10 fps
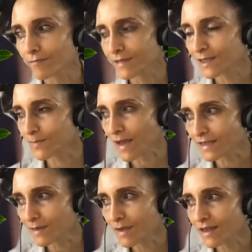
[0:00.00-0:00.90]

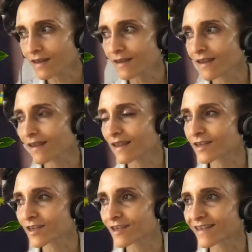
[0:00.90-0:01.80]
specimen that they
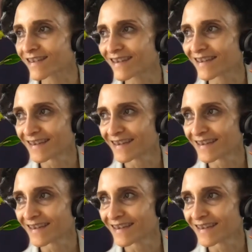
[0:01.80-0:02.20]
just